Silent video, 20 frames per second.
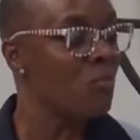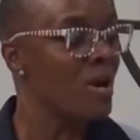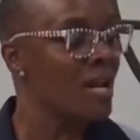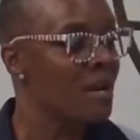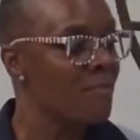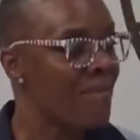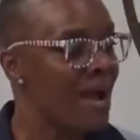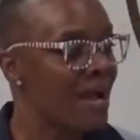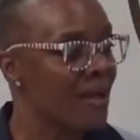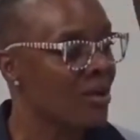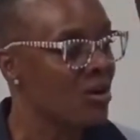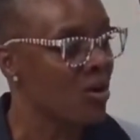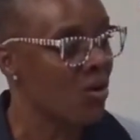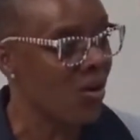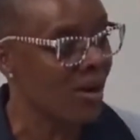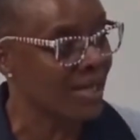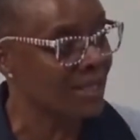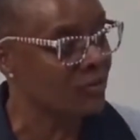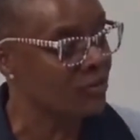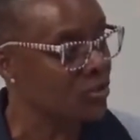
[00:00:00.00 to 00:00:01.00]
am I
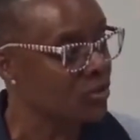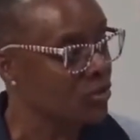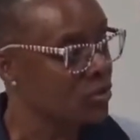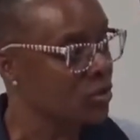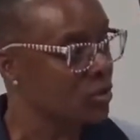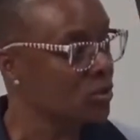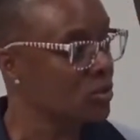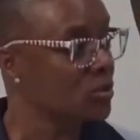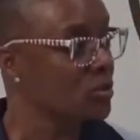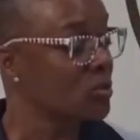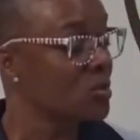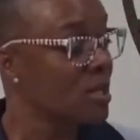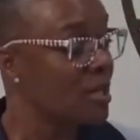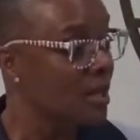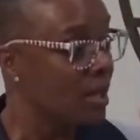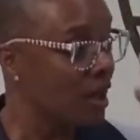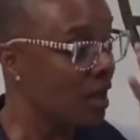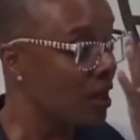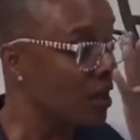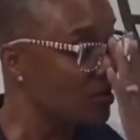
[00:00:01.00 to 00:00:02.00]
going to do
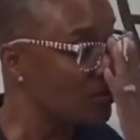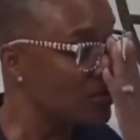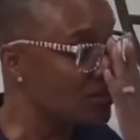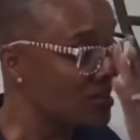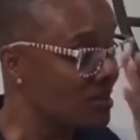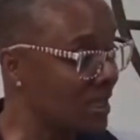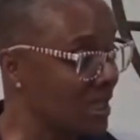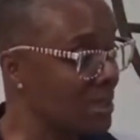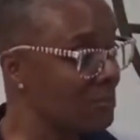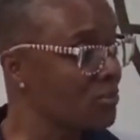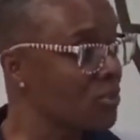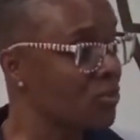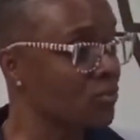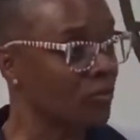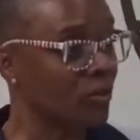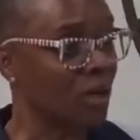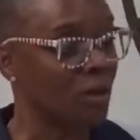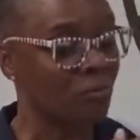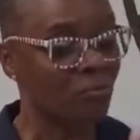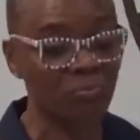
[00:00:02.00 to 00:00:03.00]
stems
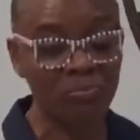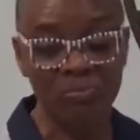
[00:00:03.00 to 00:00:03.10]
from